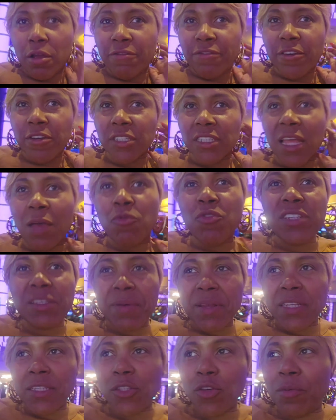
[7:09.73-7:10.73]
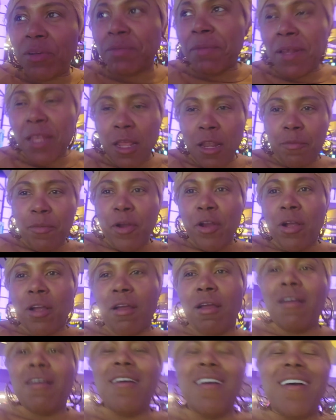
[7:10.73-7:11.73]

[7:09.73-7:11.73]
First time we spend so much money on a burger,